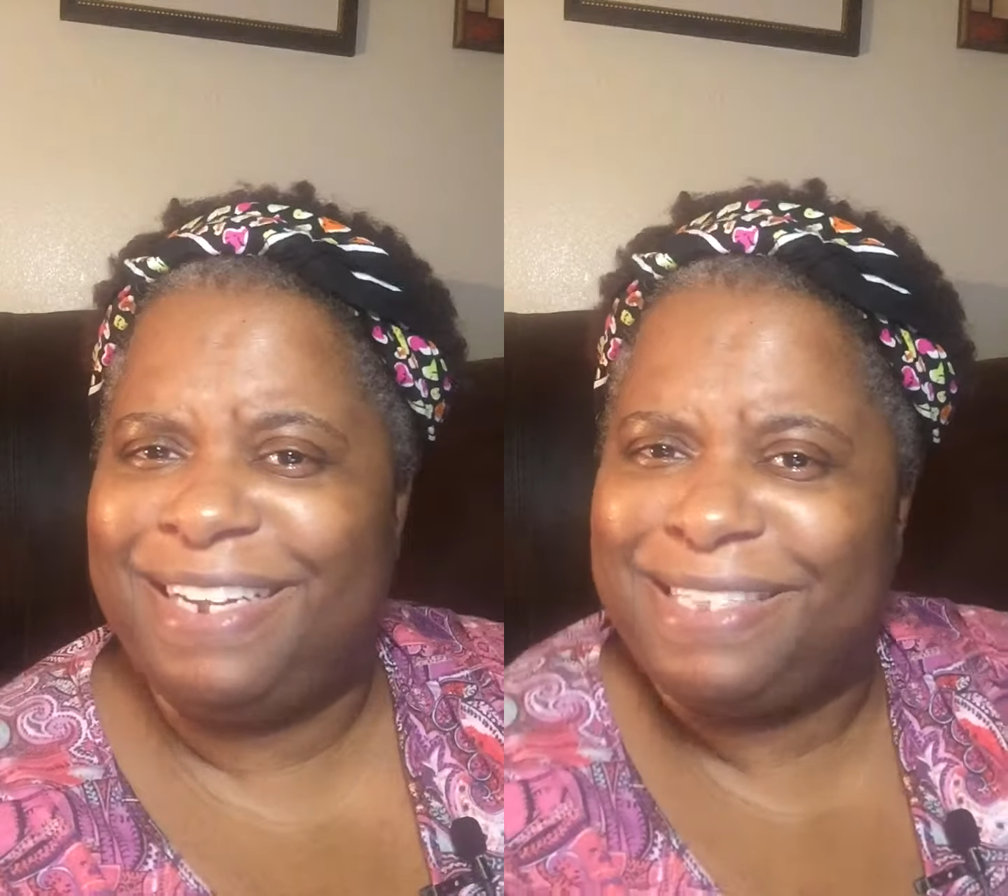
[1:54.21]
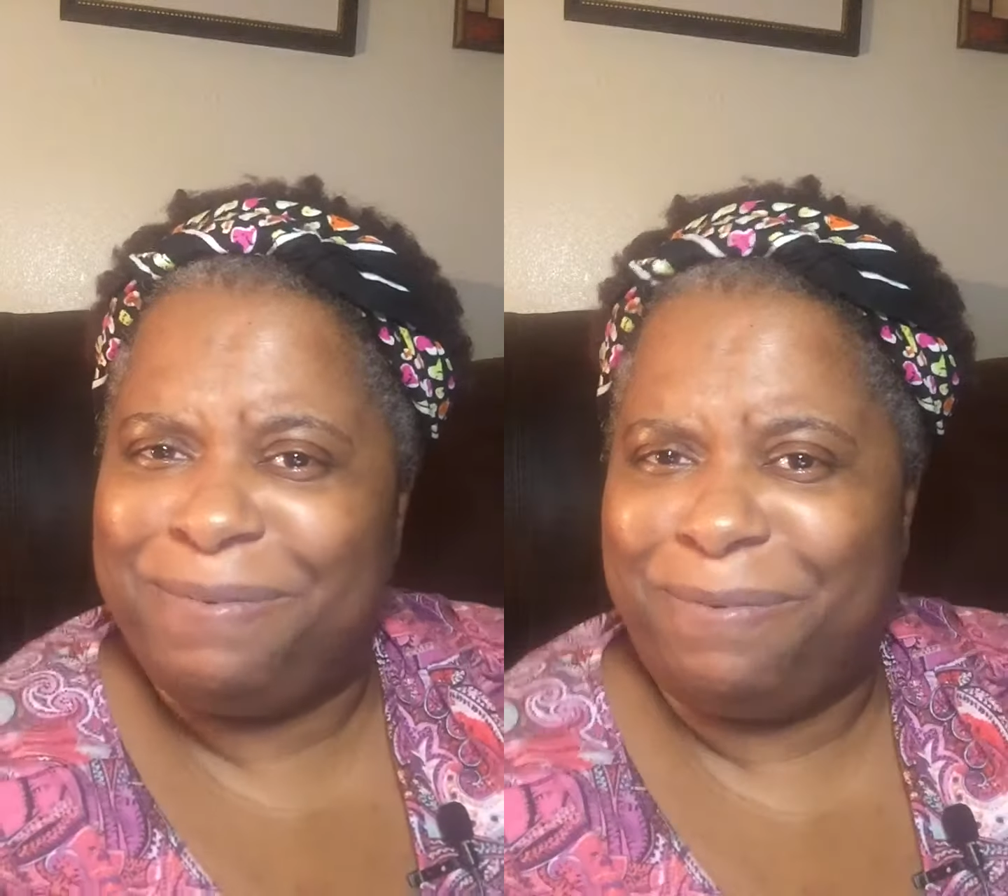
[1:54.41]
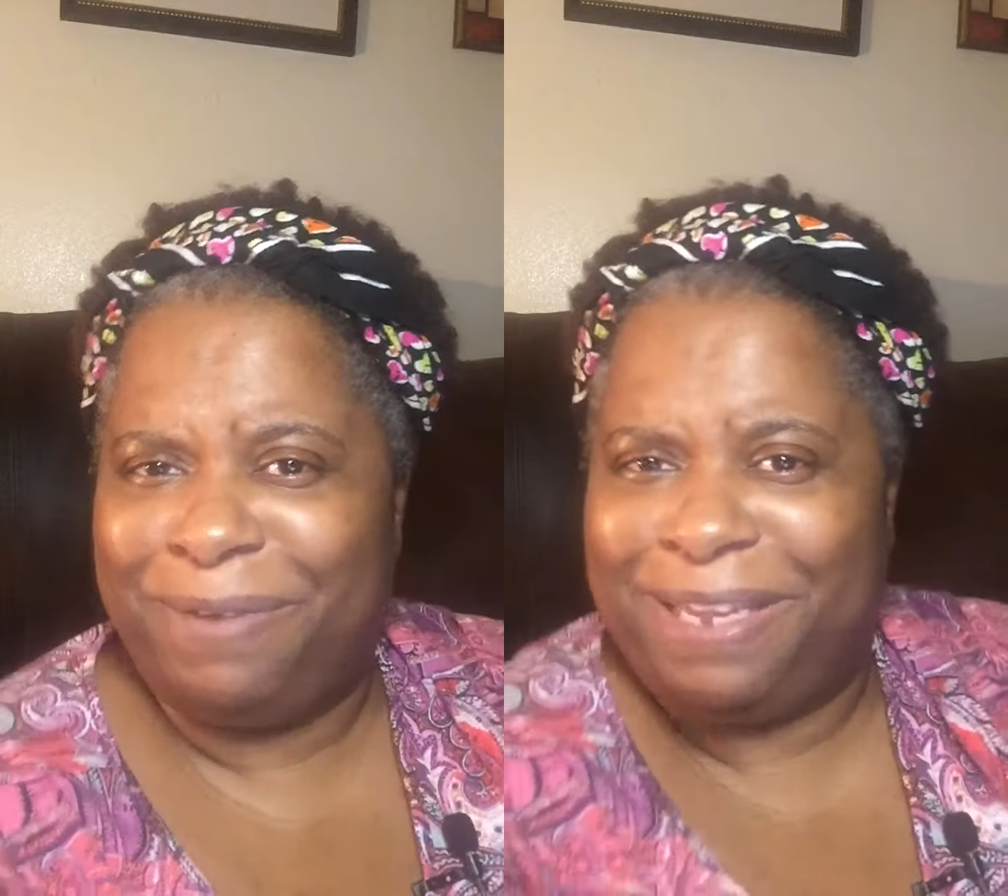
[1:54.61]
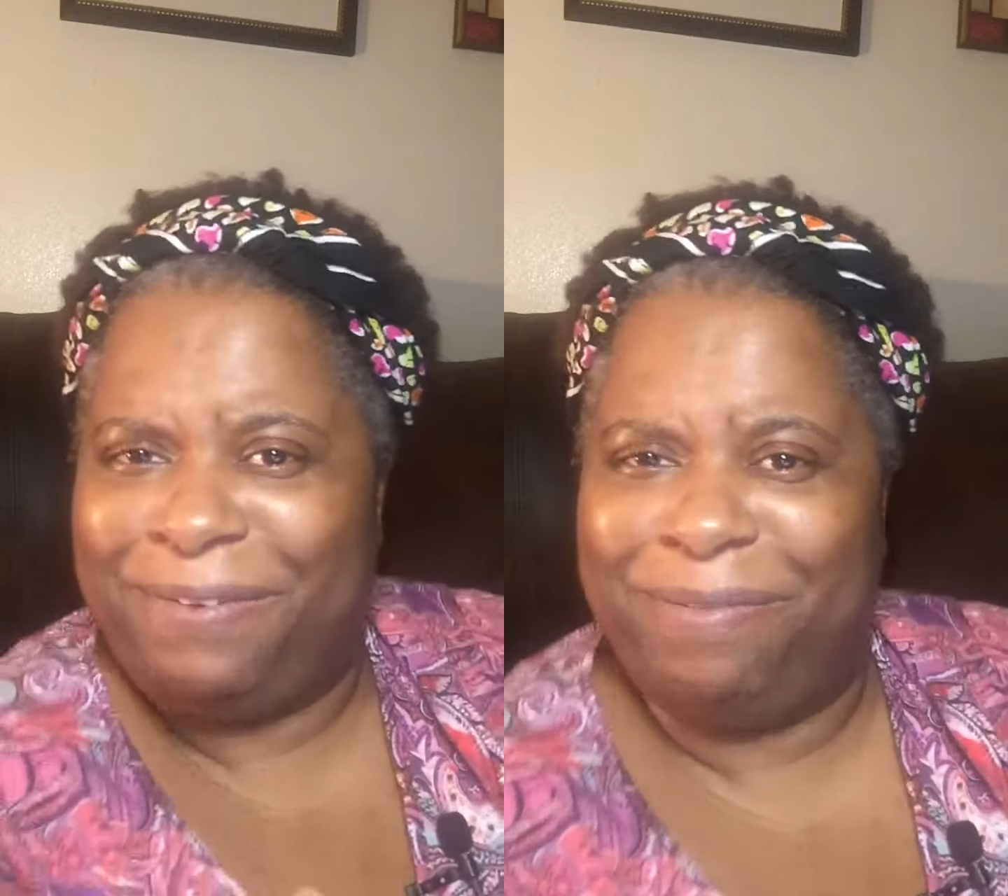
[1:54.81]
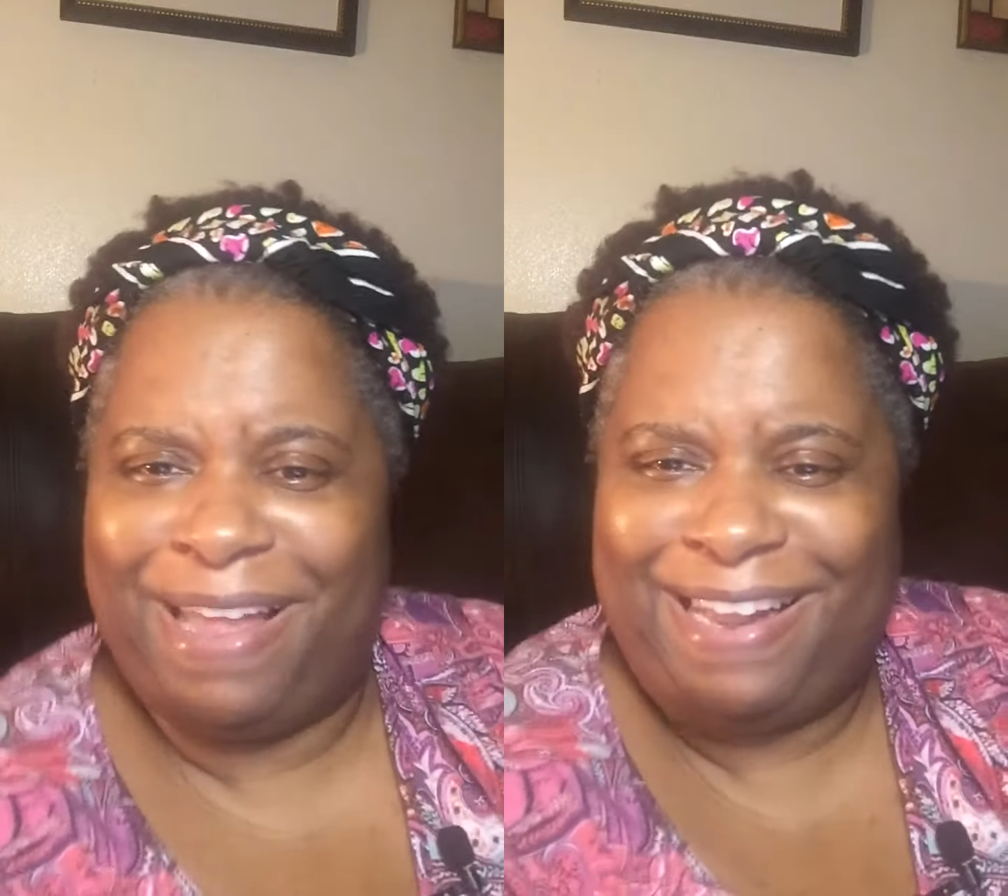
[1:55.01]
Let's see what we can
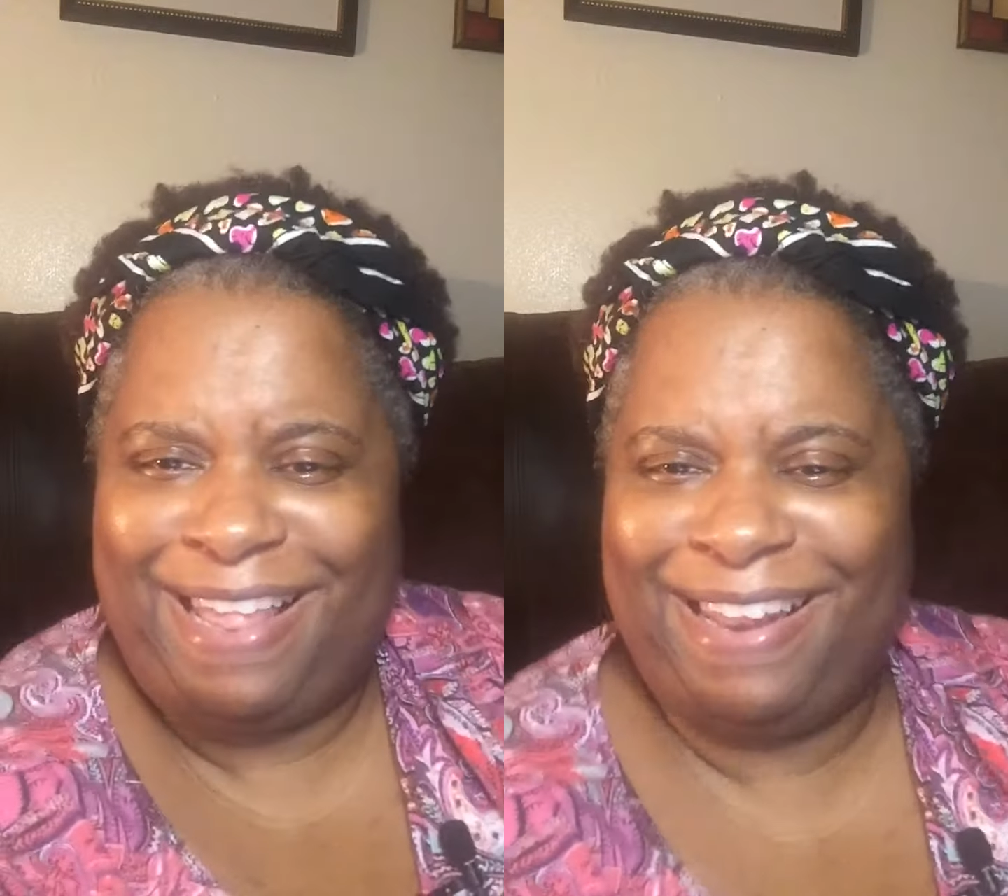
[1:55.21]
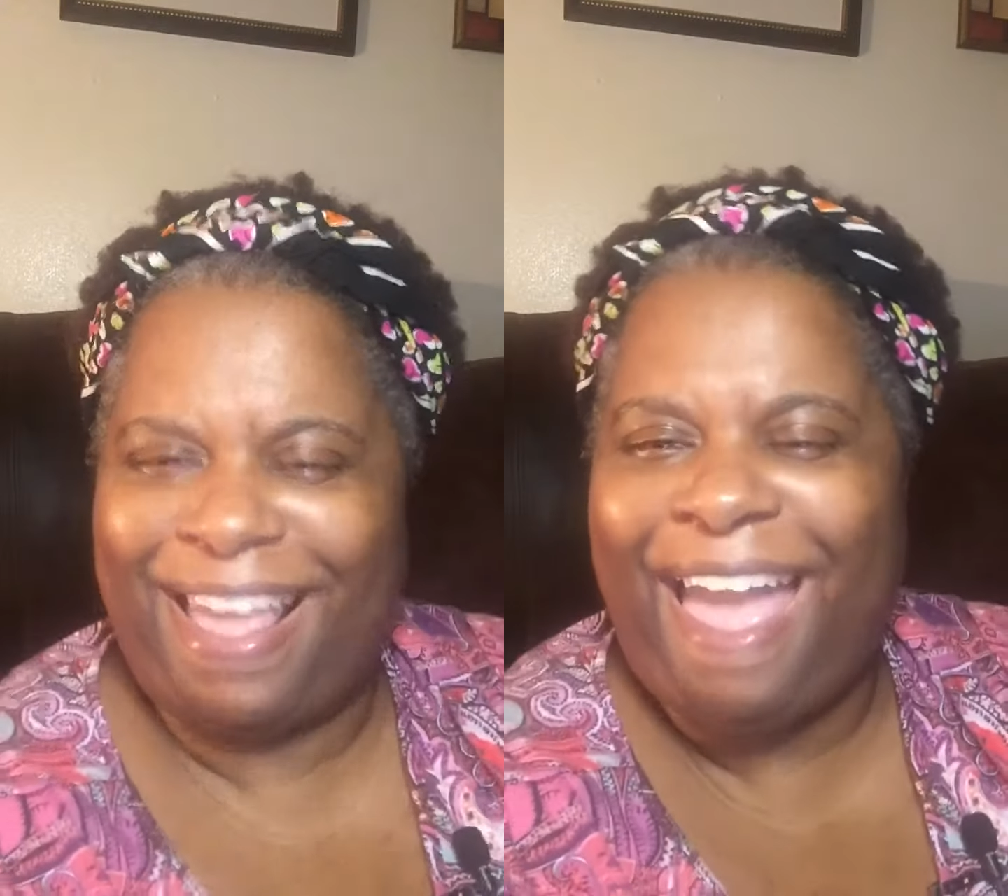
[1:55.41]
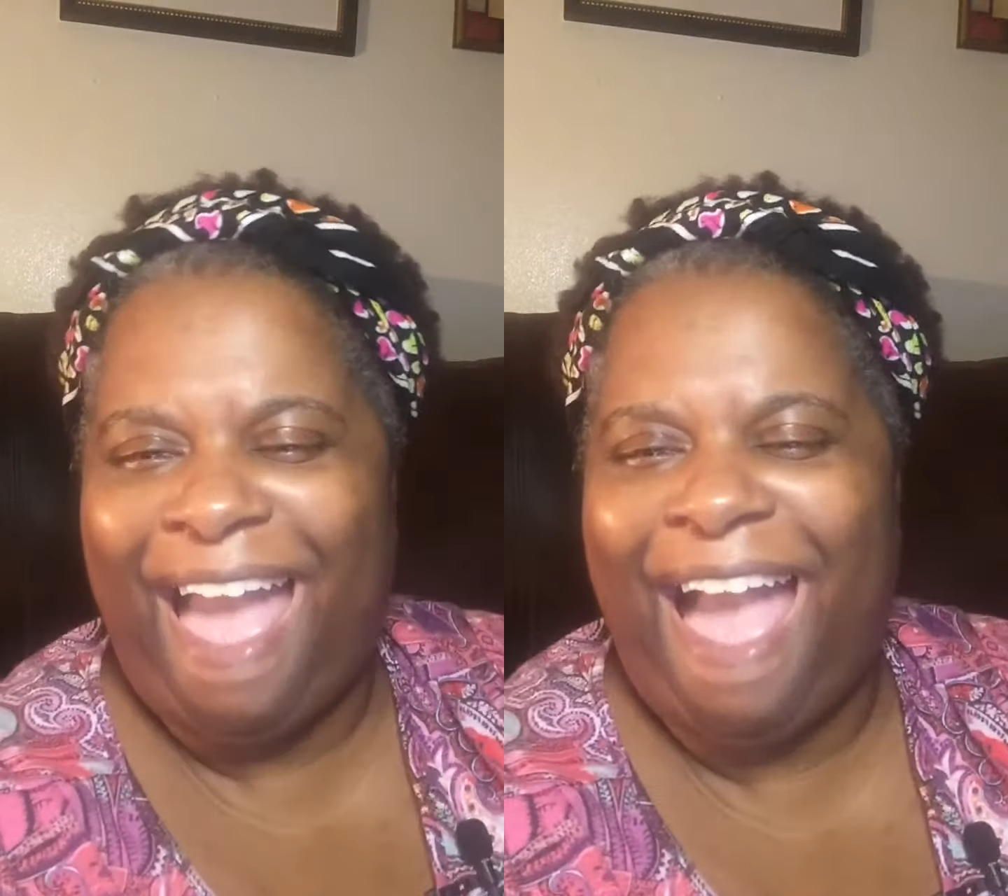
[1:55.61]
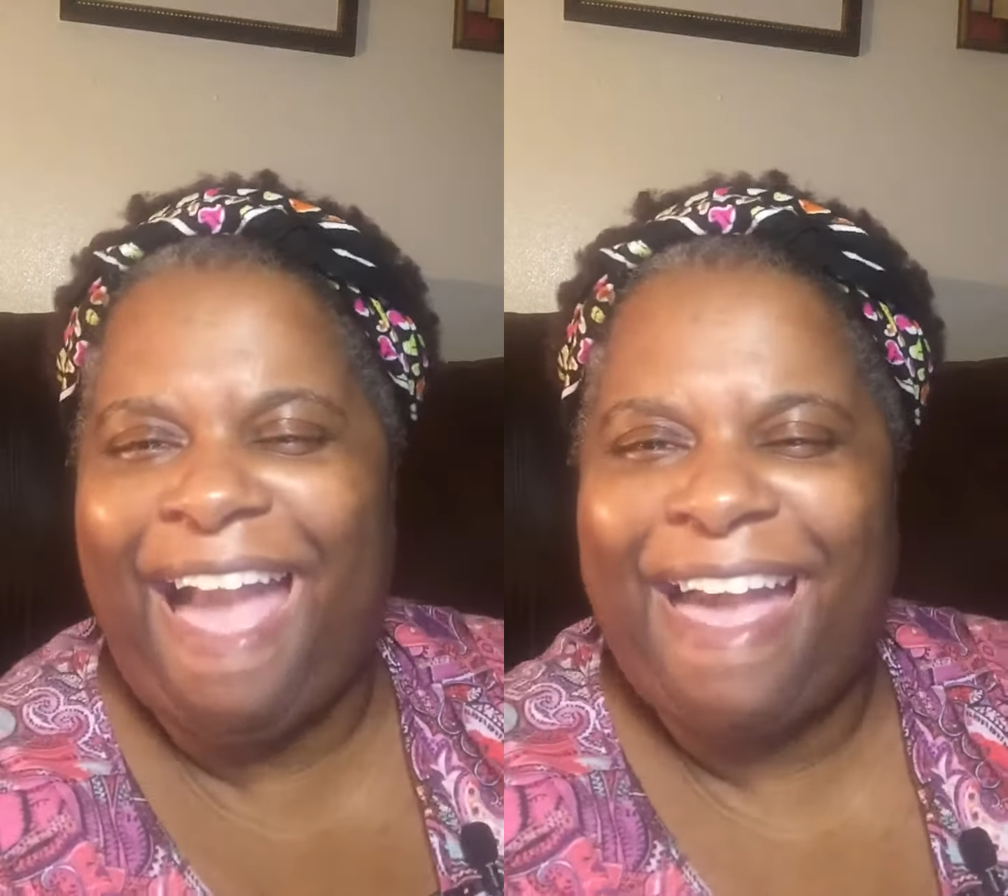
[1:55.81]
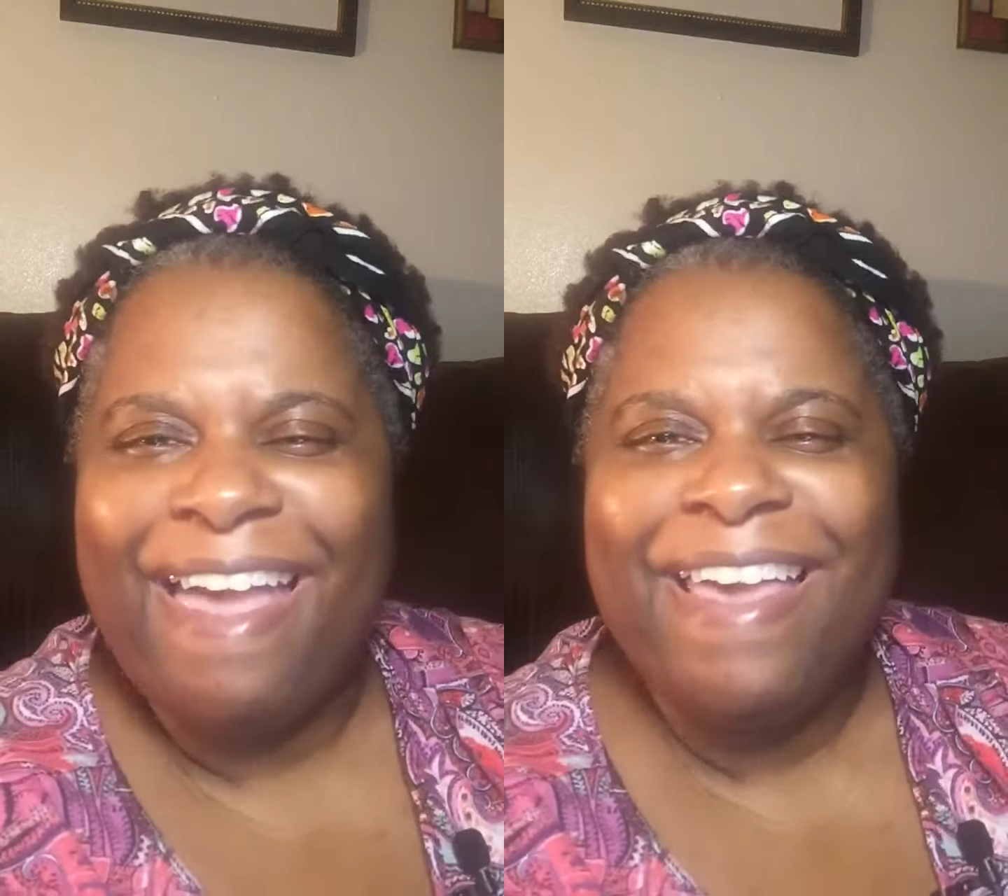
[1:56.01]
do about that.